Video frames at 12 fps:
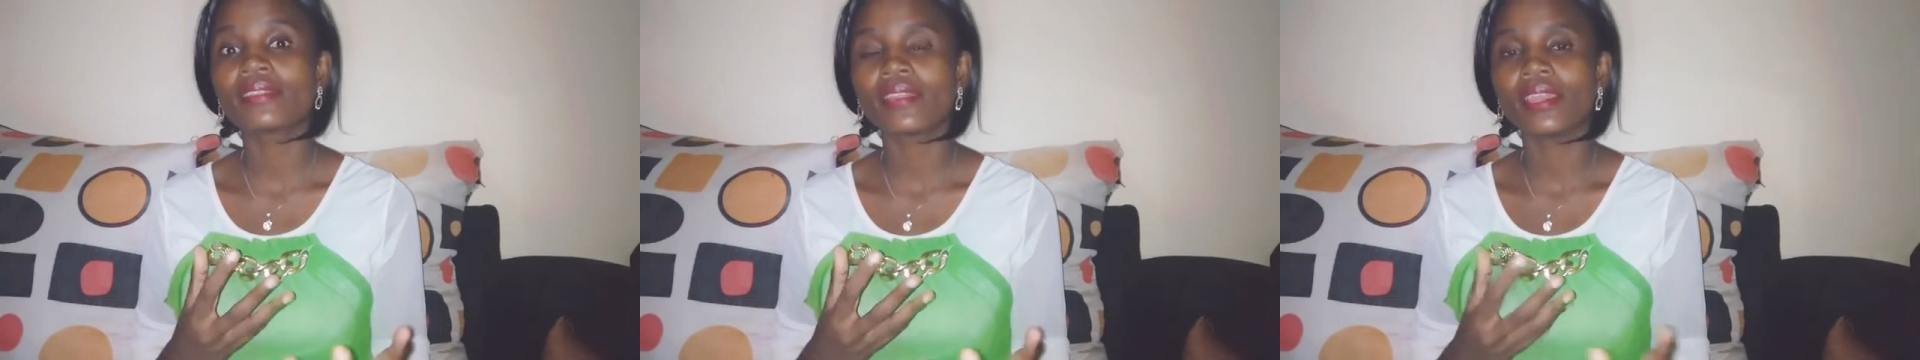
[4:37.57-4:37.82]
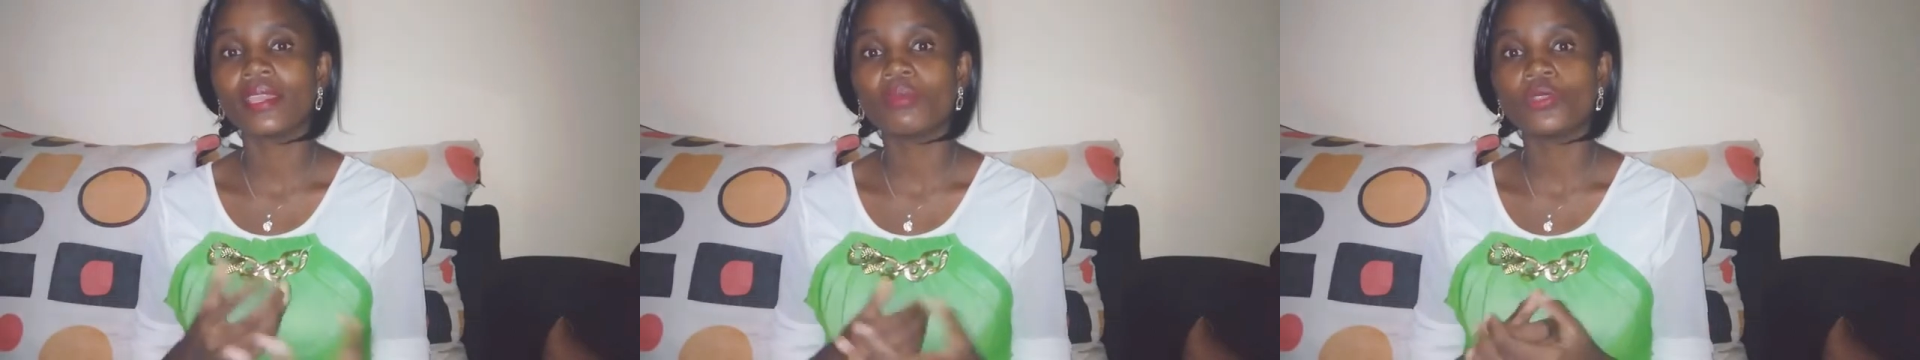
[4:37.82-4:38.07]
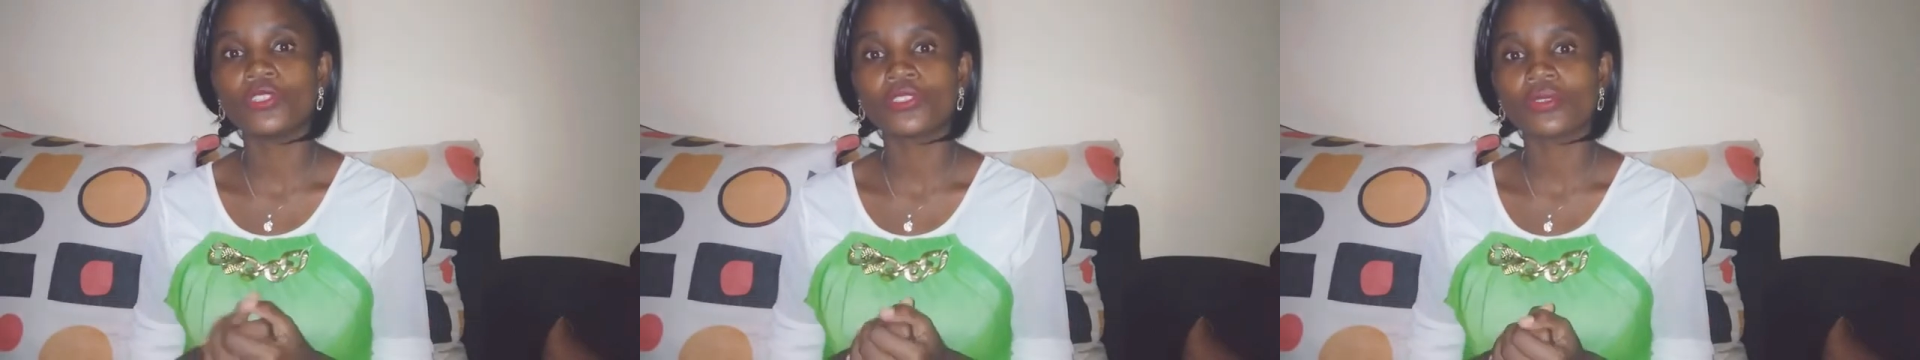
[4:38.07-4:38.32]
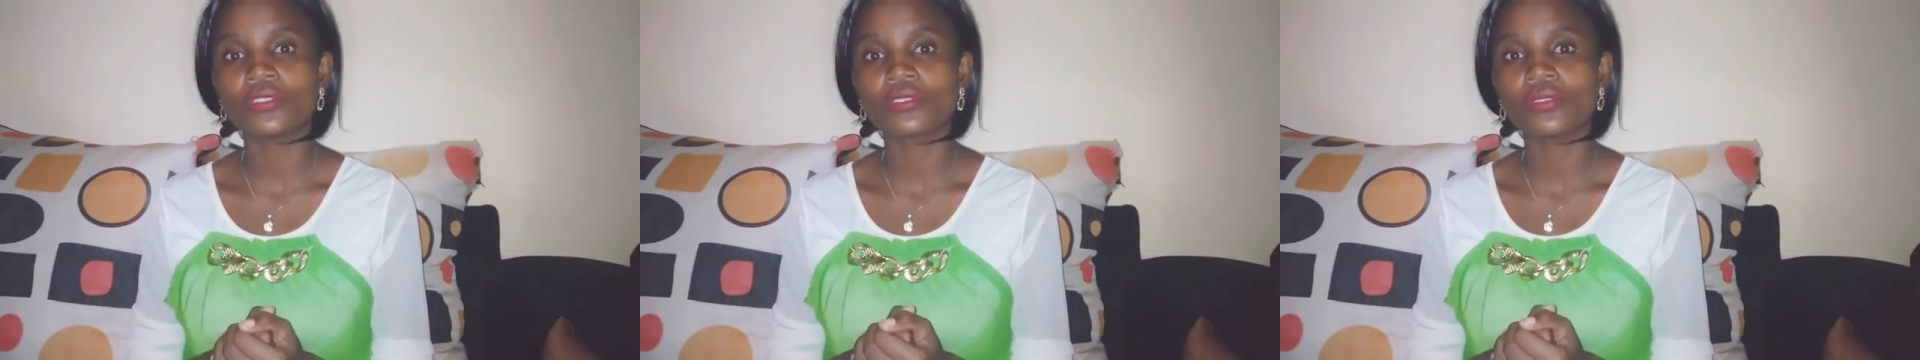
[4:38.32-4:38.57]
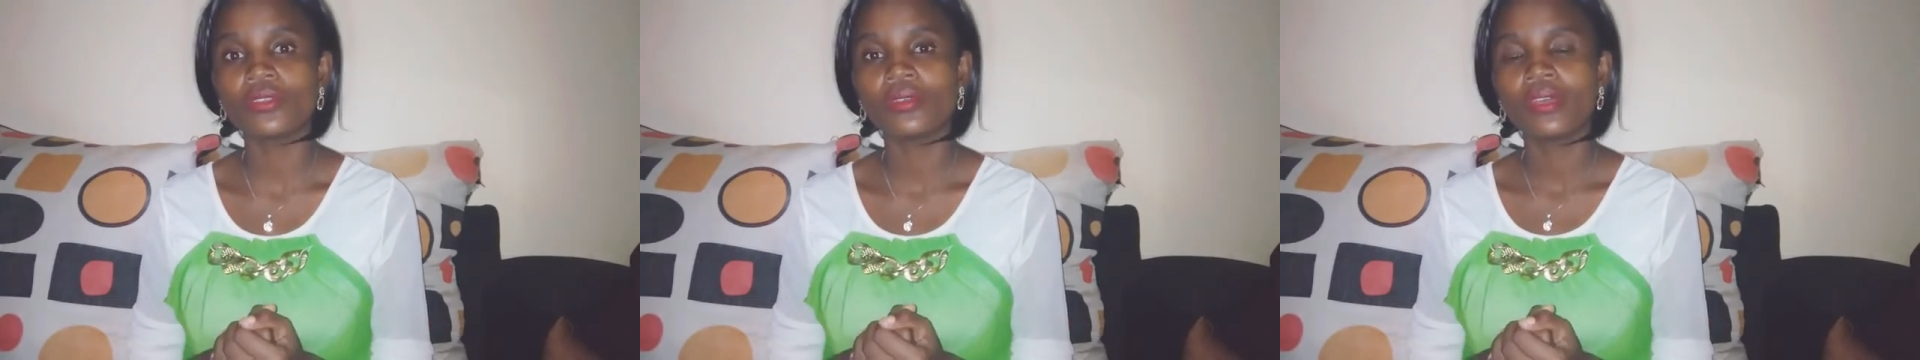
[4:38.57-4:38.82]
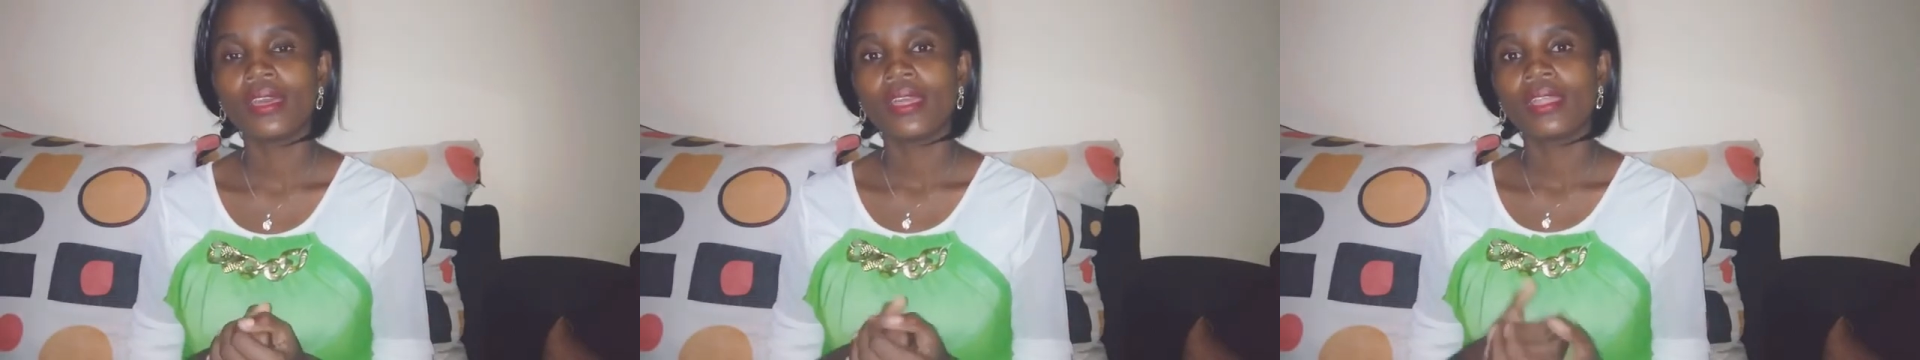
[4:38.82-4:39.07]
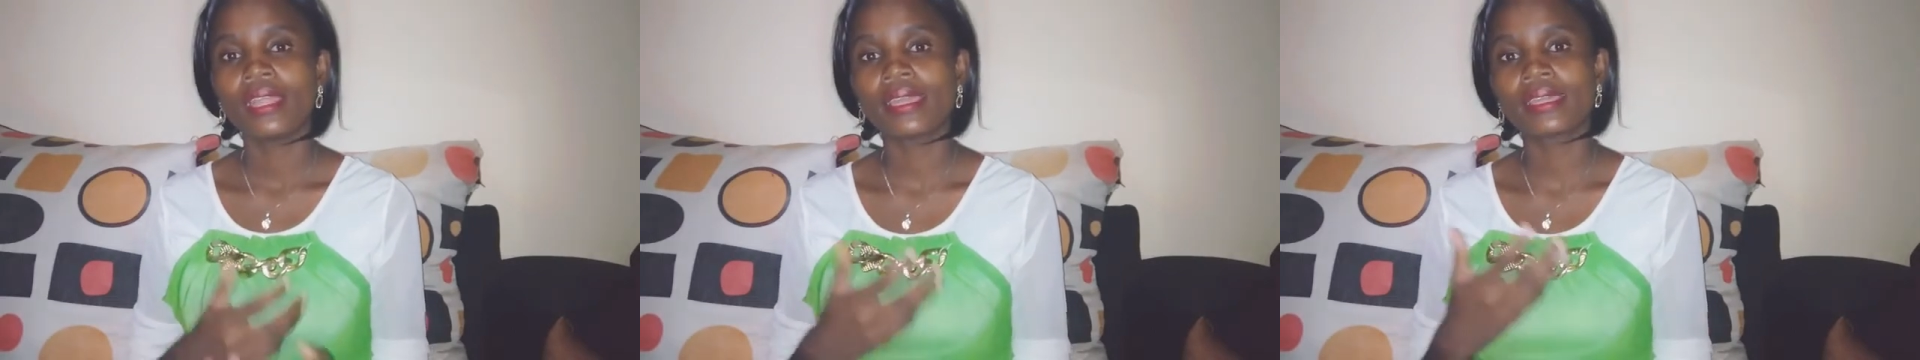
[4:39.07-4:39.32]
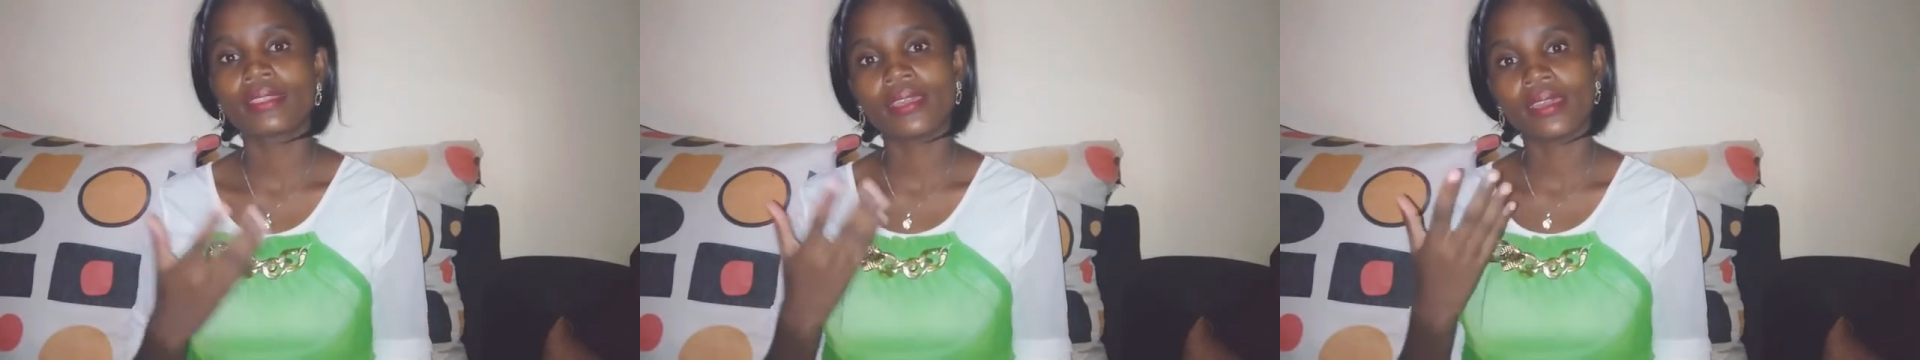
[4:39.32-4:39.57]
their emotions, you know,
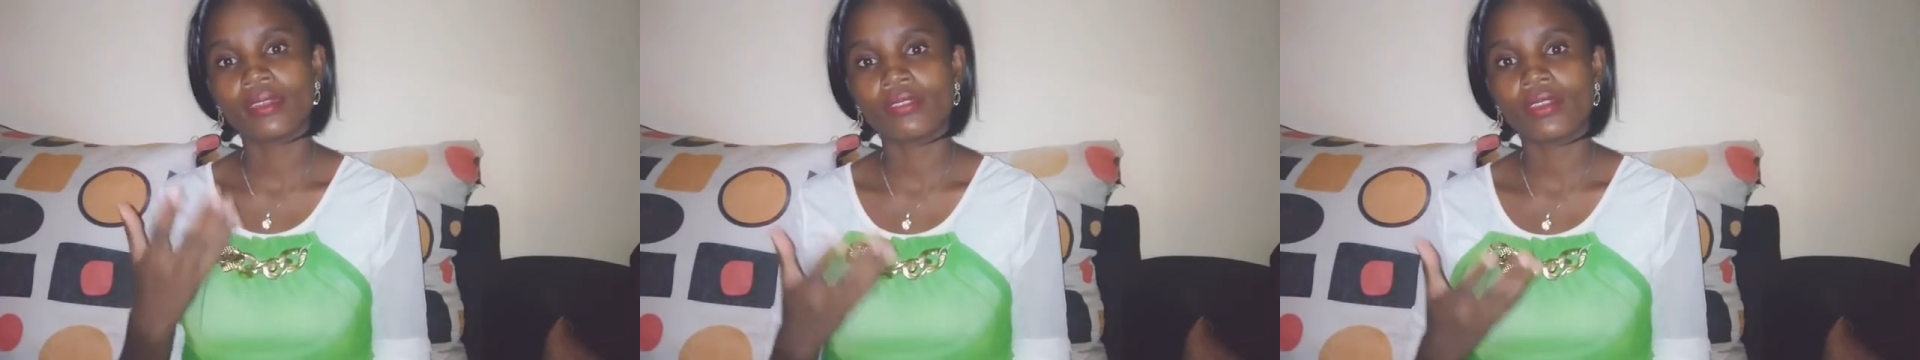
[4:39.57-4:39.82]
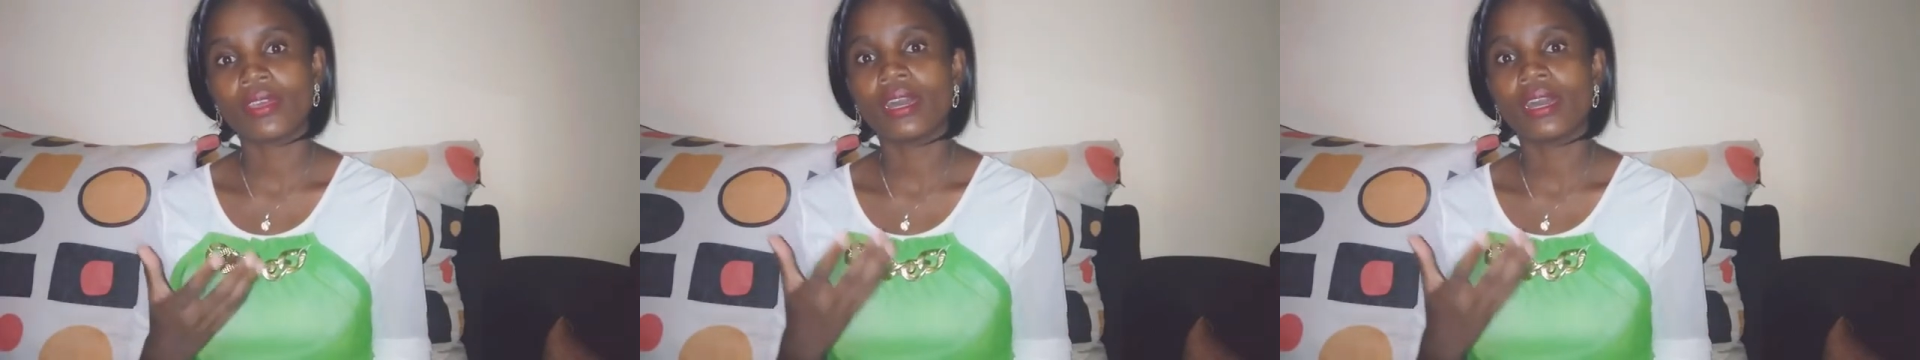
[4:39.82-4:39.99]
like they are.